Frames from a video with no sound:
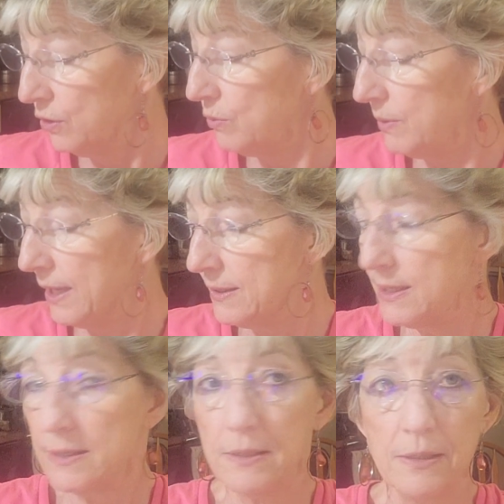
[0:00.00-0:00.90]
you get
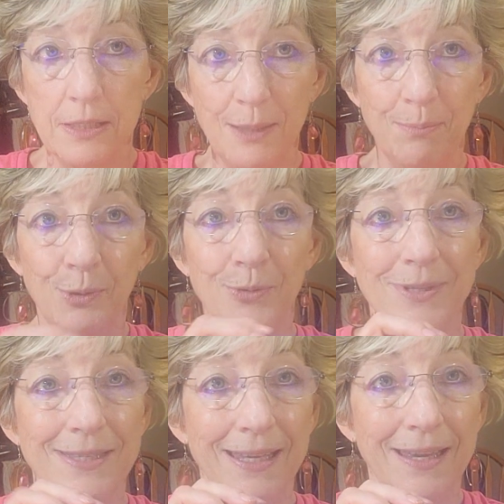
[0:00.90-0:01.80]
this Deep Blue
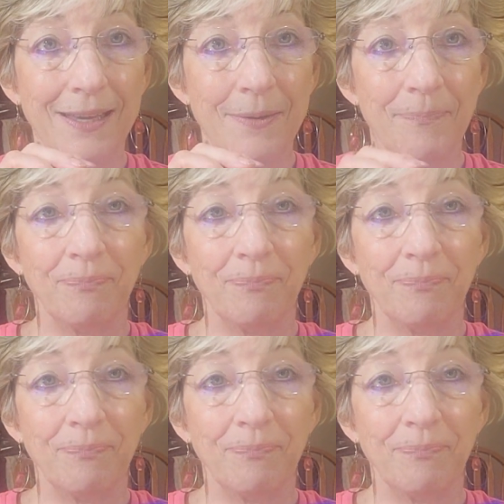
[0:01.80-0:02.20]
Stick.